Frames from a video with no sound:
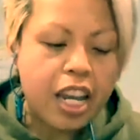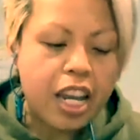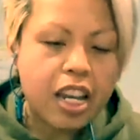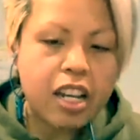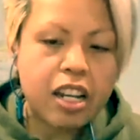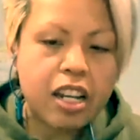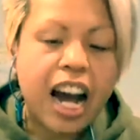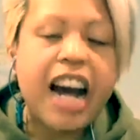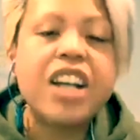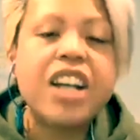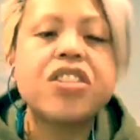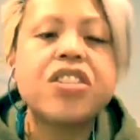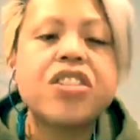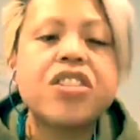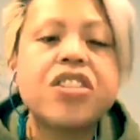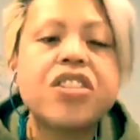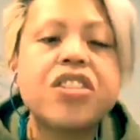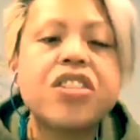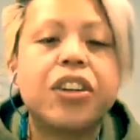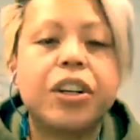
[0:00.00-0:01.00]
asked
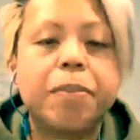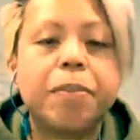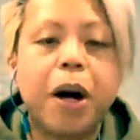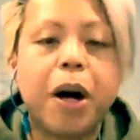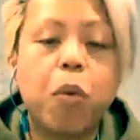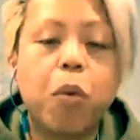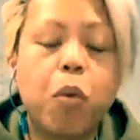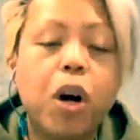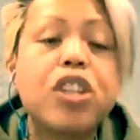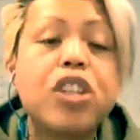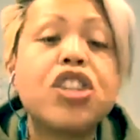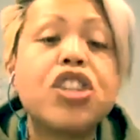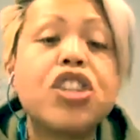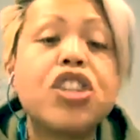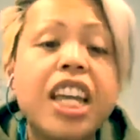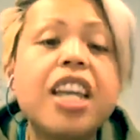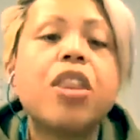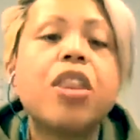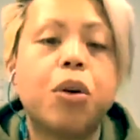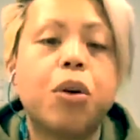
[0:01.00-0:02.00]
her about what
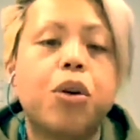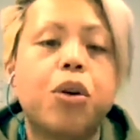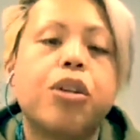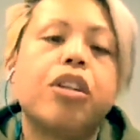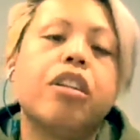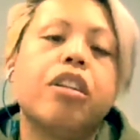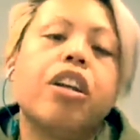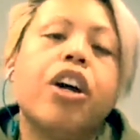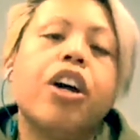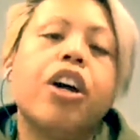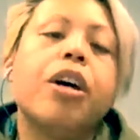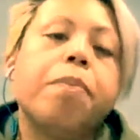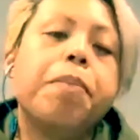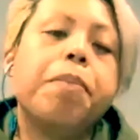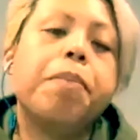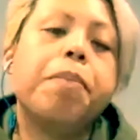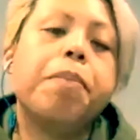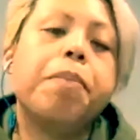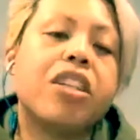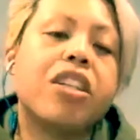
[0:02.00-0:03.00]
she thought her
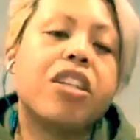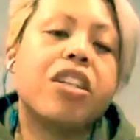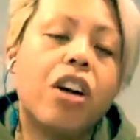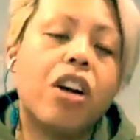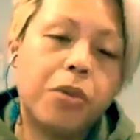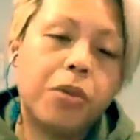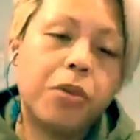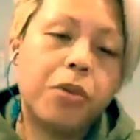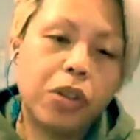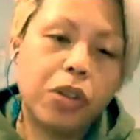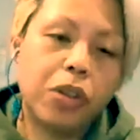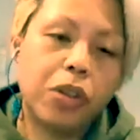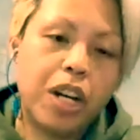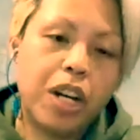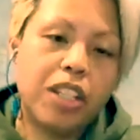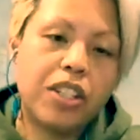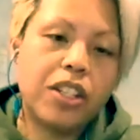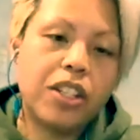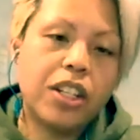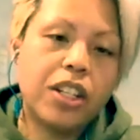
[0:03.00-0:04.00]
biggest obstacle
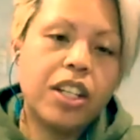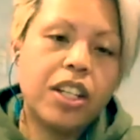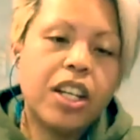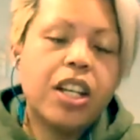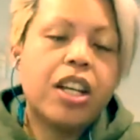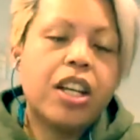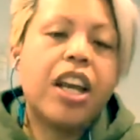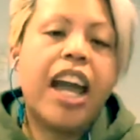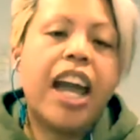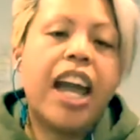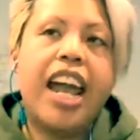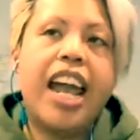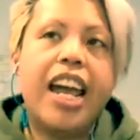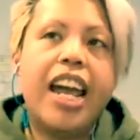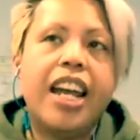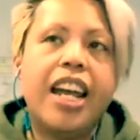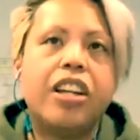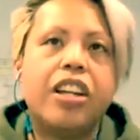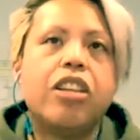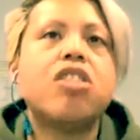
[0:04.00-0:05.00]
was.
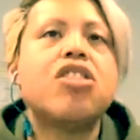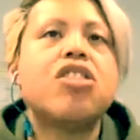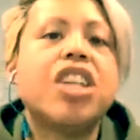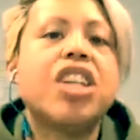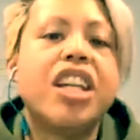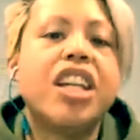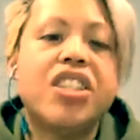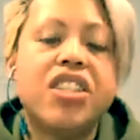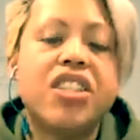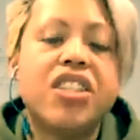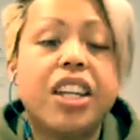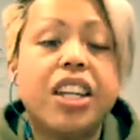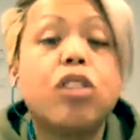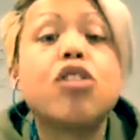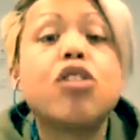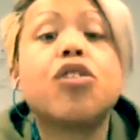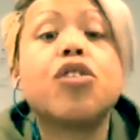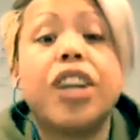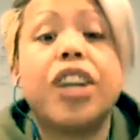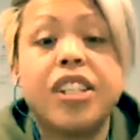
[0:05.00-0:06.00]
And she said
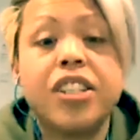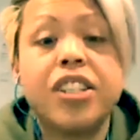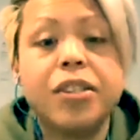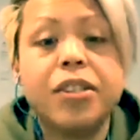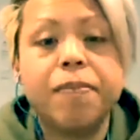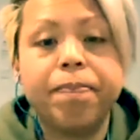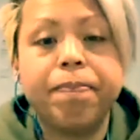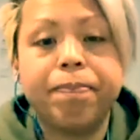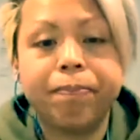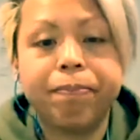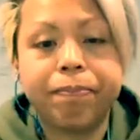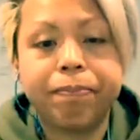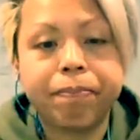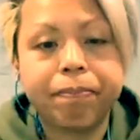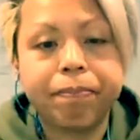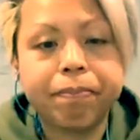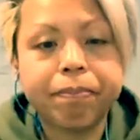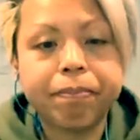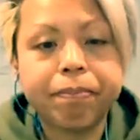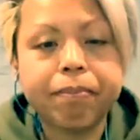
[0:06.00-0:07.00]
stress.
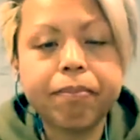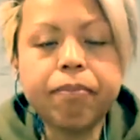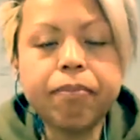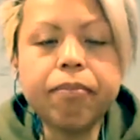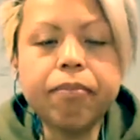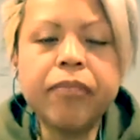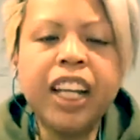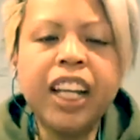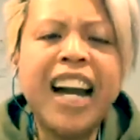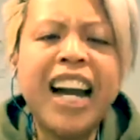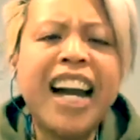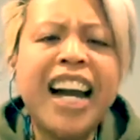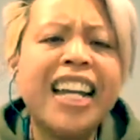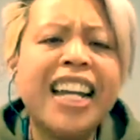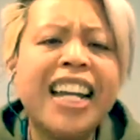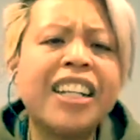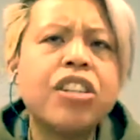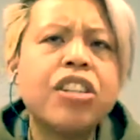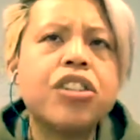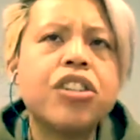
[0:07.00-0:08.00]

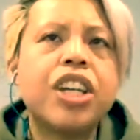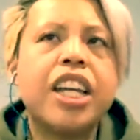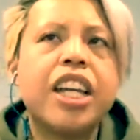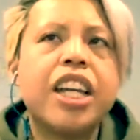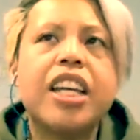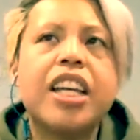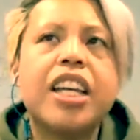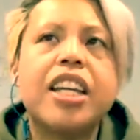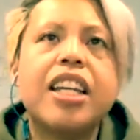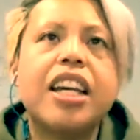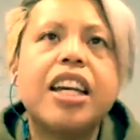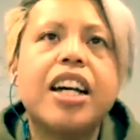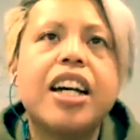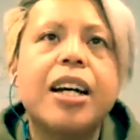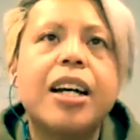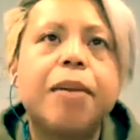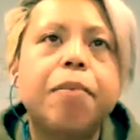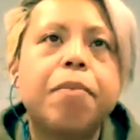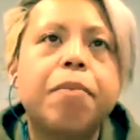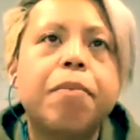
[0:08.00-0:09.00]
And she
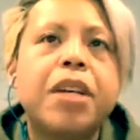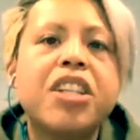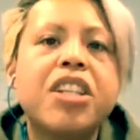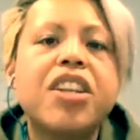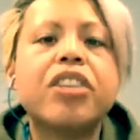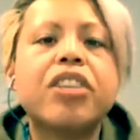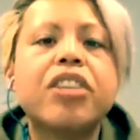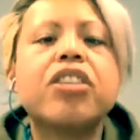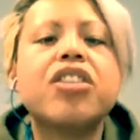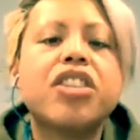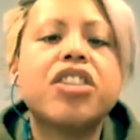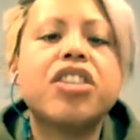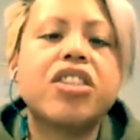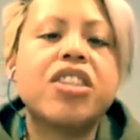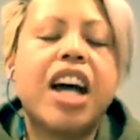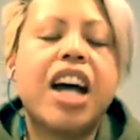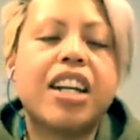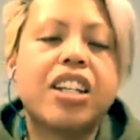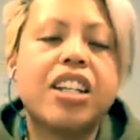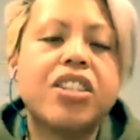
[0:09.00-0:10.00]
has actually just
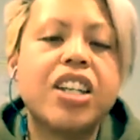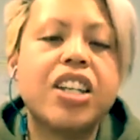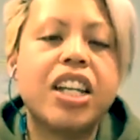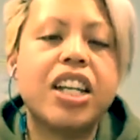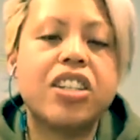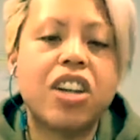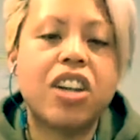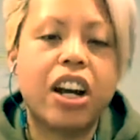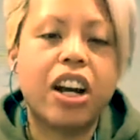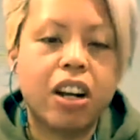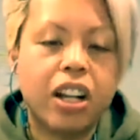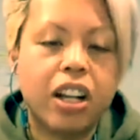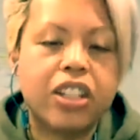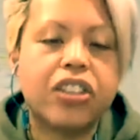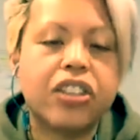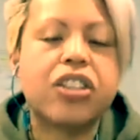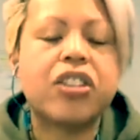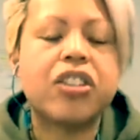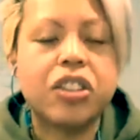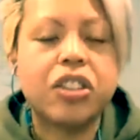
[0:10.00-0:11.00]
started seeing a
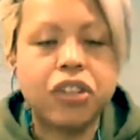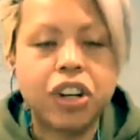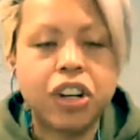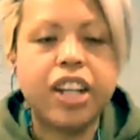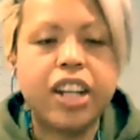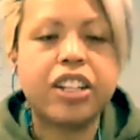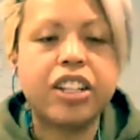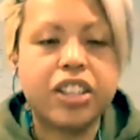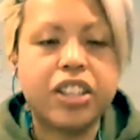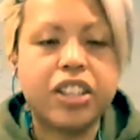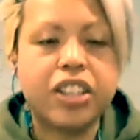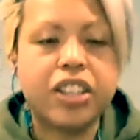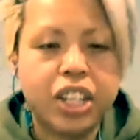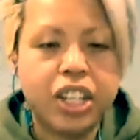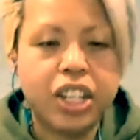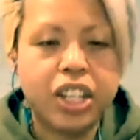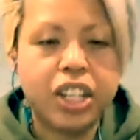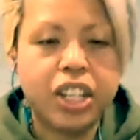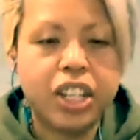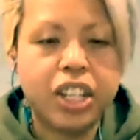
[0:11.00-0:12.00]
psychologist to try to deal
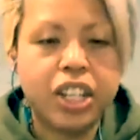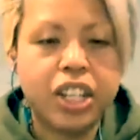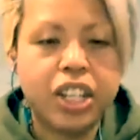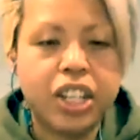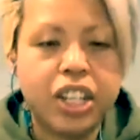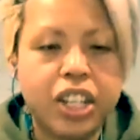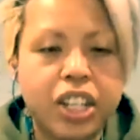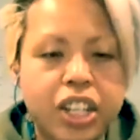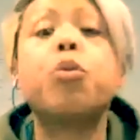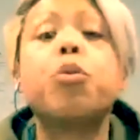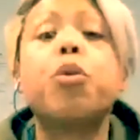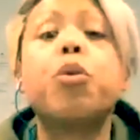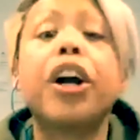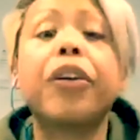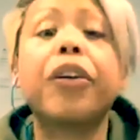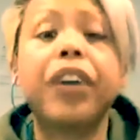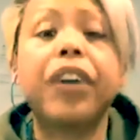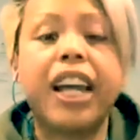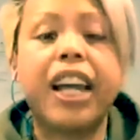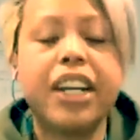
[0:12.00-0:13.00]
with this
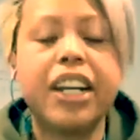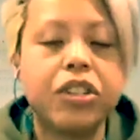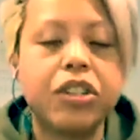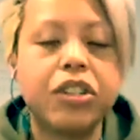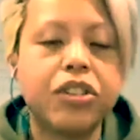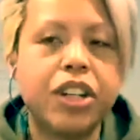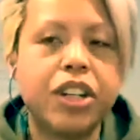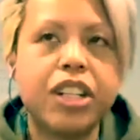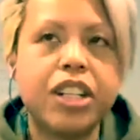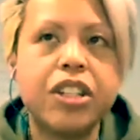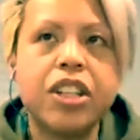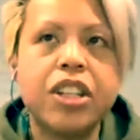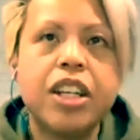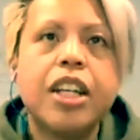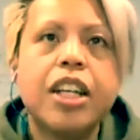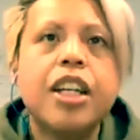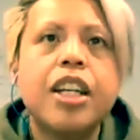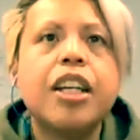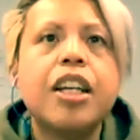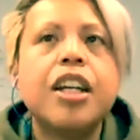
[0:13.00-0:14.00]
work-related stress.
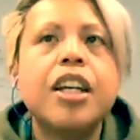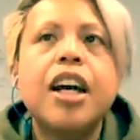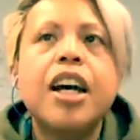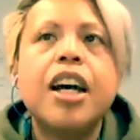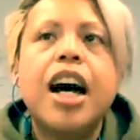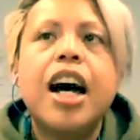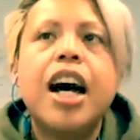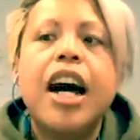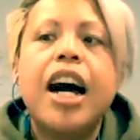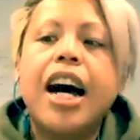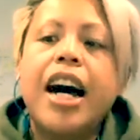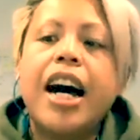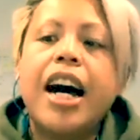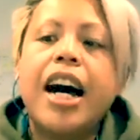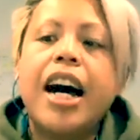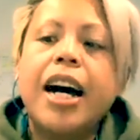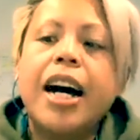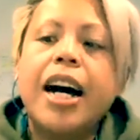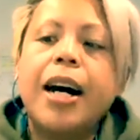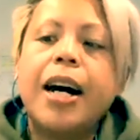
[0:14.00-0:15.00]

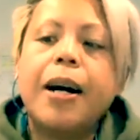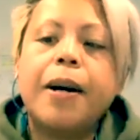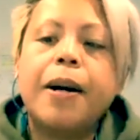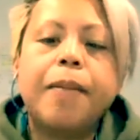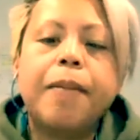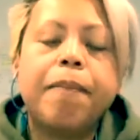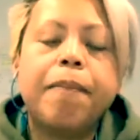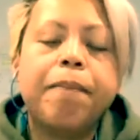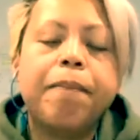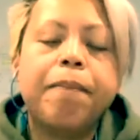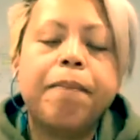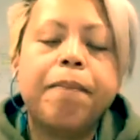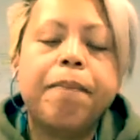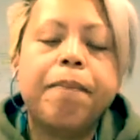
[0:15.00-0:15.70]
And